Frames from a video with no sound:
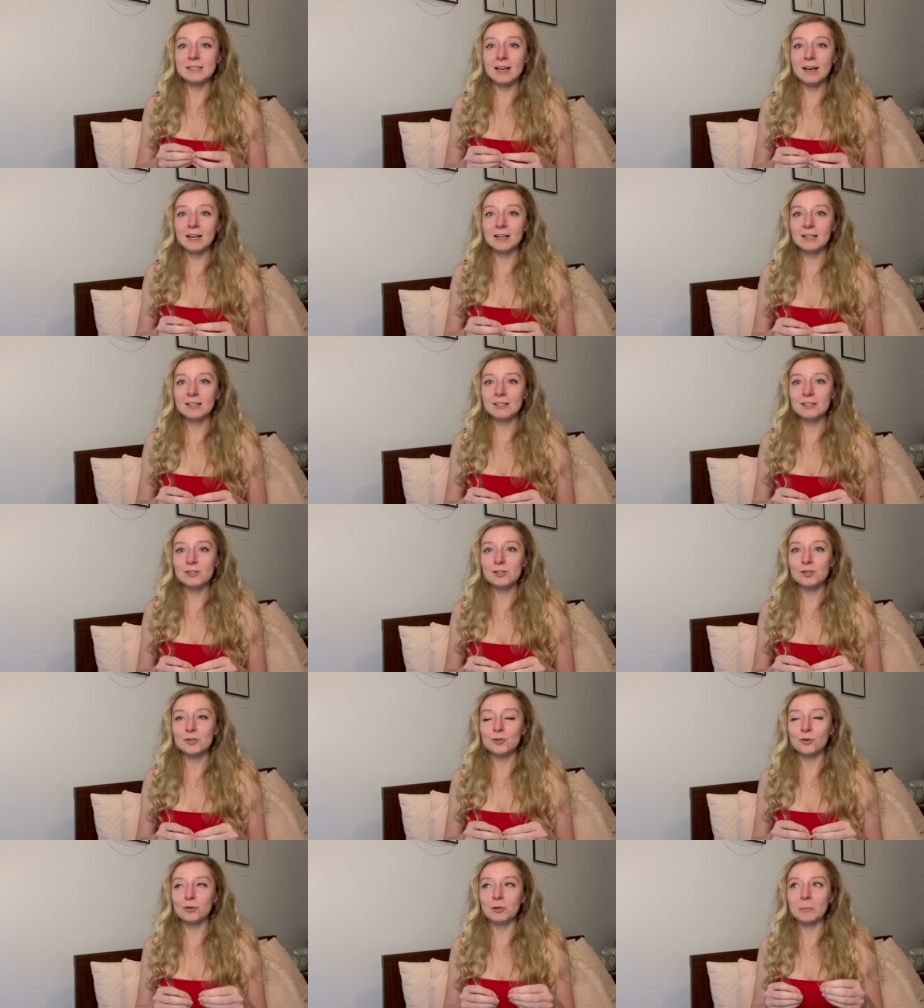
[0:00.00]
sign,
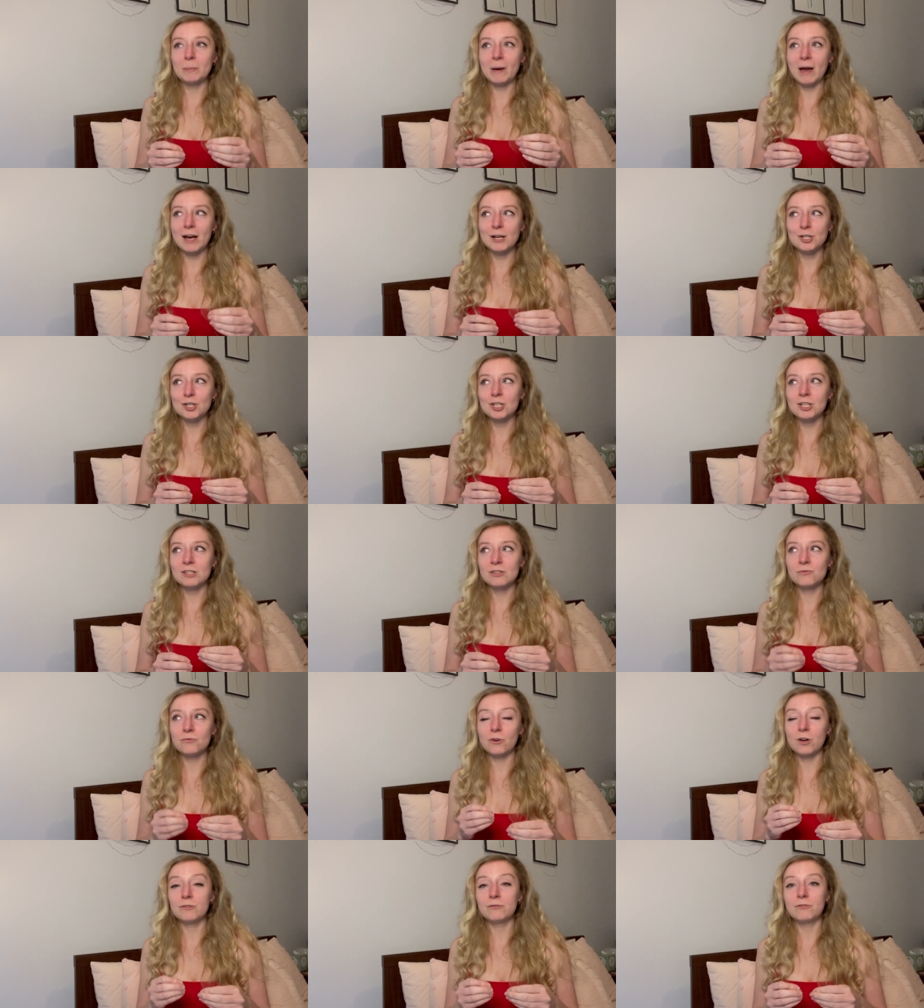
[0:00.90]
so the
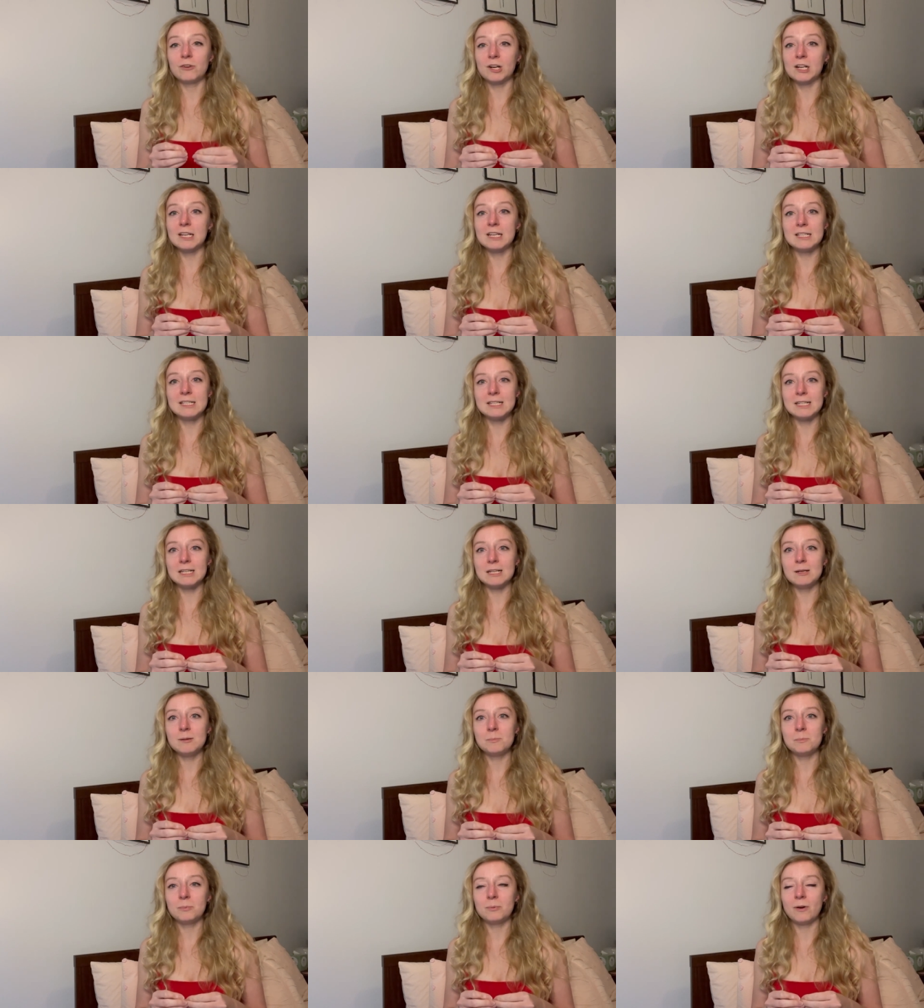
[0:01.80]
passions run very
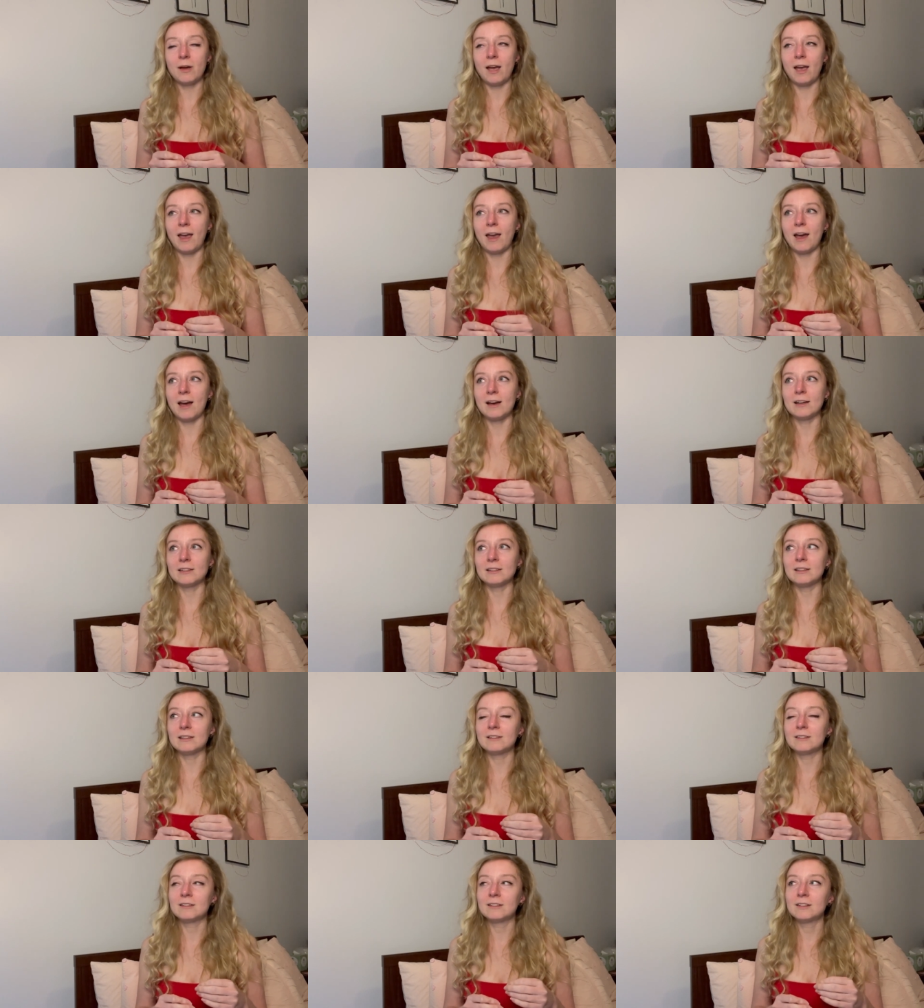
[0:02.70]
deep
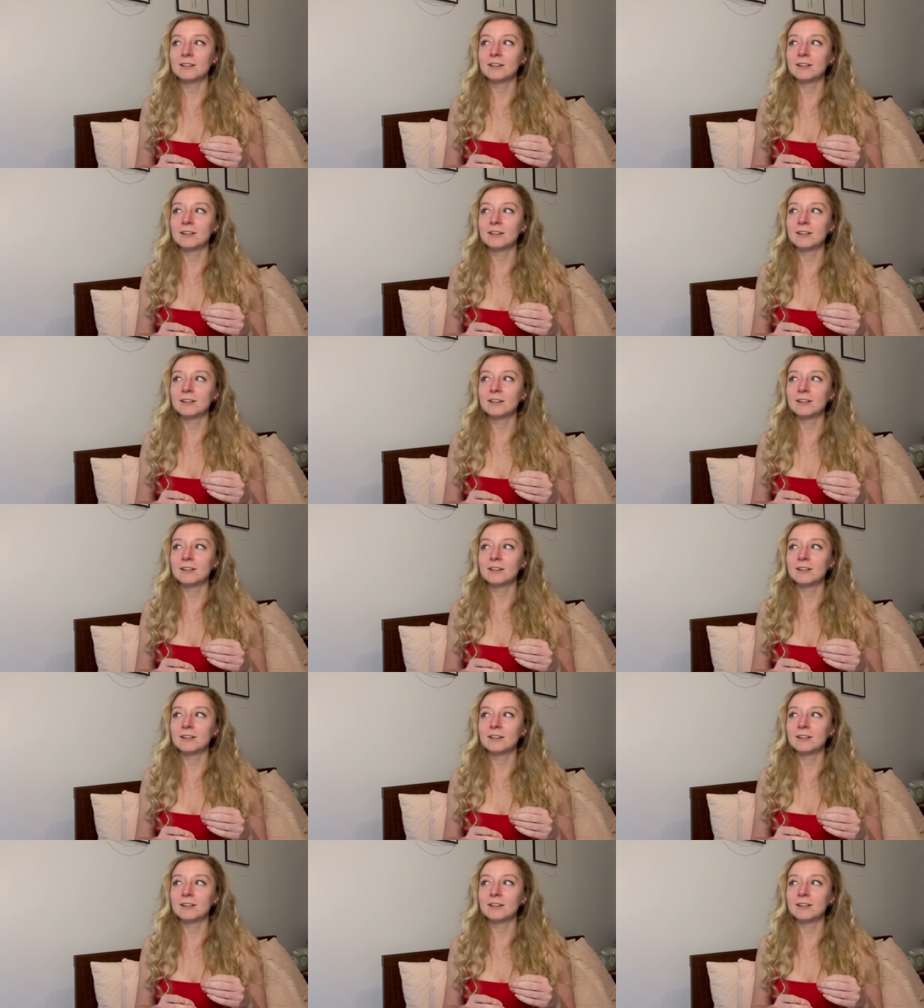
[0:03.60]
and